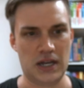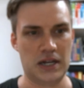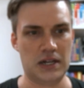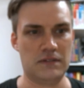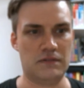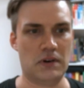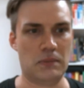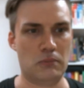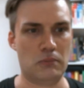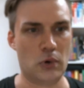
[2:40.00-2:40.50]

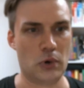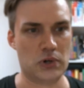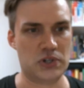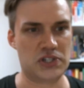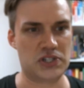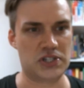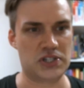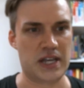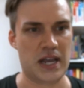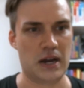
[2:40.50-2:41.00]
of a more
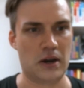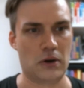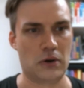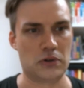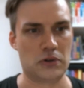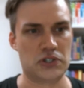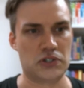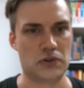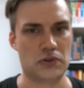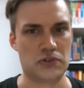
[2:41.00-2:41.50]

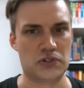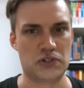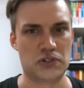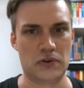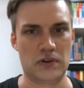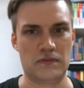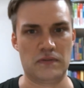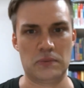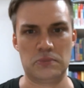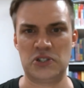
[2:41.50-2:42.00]
scarce or
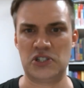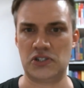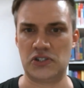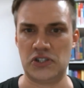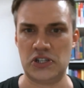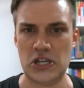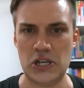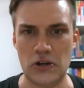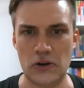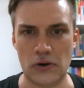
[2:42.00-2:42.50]
sort of
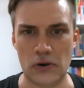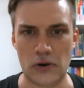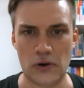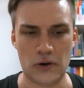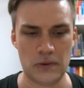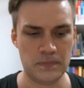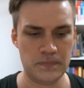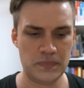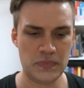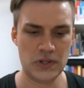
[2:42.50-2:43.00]

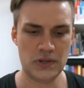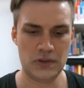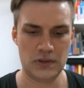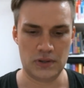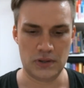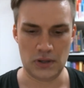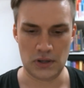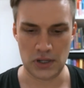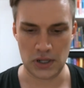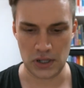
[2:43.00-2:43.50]
obscure
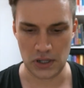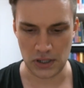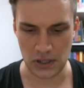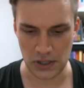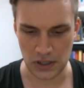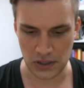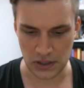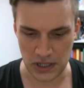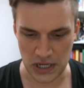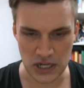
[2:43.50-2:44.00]

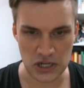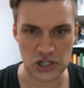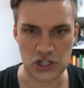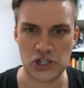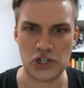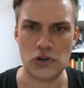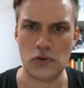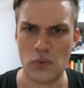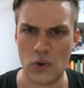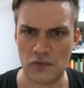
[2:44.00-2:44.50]

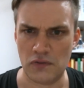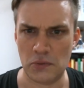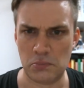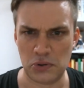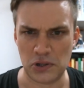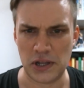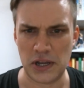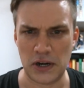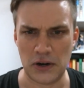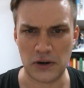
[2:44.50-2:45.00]
issue of a
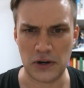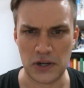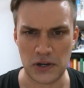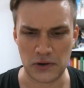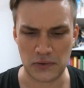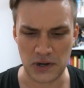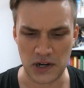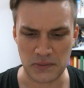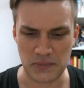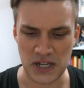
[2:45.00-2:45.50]
player, you
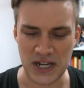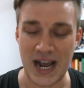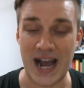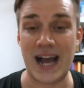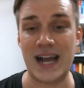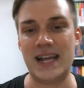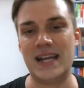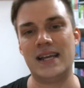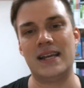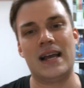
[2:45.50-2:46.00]
know what I mean?
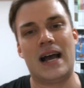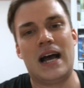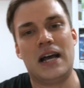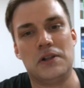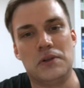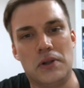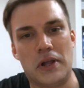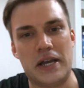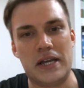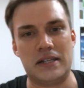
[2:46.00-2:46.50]
I
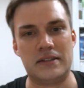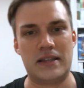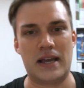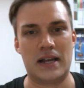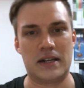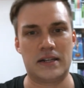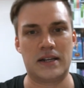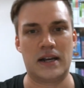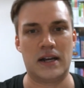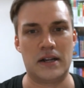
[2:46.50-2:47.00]
like
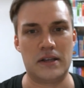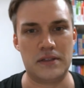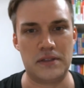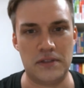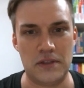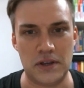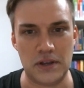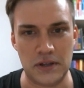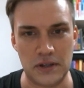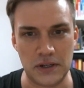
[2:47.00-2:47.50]
that kind of
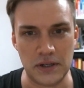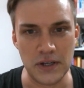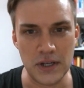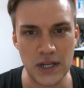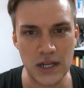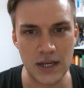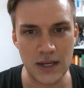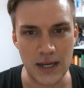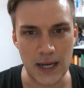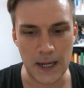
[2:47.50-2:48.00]
thing.
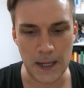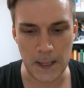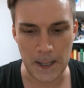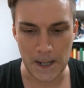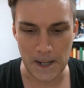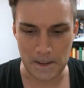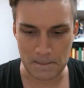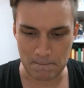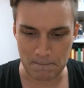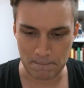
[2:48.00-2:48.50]

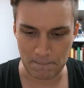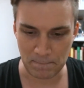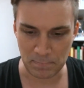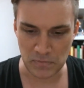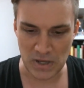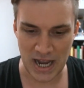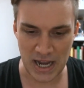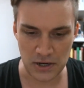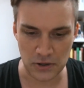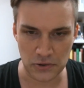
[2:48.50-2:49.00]

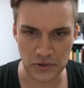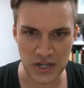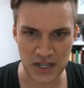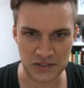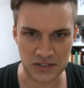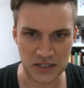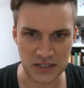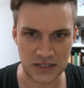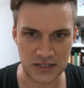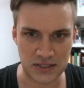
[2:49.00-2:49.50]
I don't
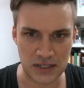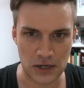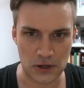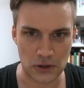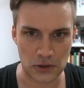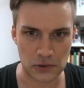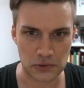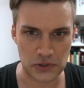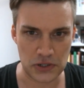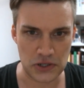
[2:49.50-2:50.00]

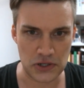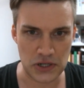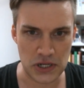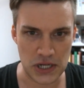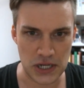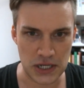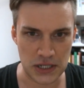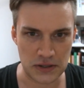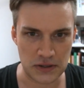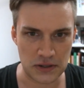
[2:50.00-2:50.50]
necessarily
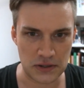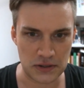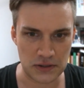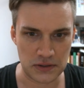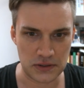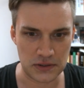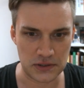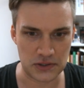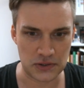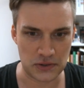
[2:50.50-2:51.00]
need
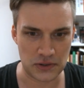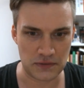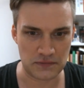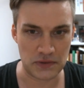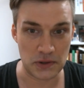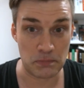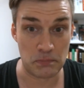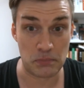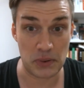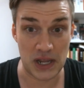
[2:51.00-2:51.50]
the sort of
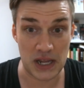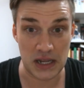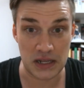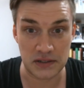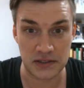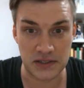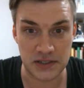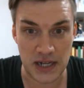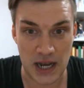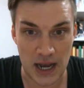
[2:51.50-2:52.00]
the
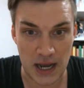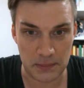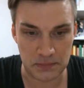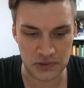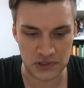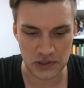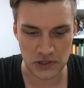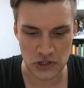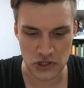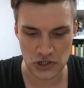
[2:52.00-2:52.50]
base
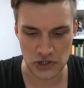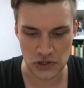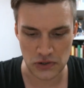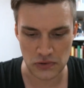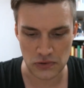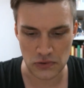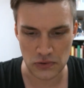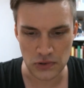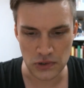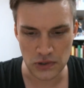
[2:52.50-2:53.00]
Topps issue,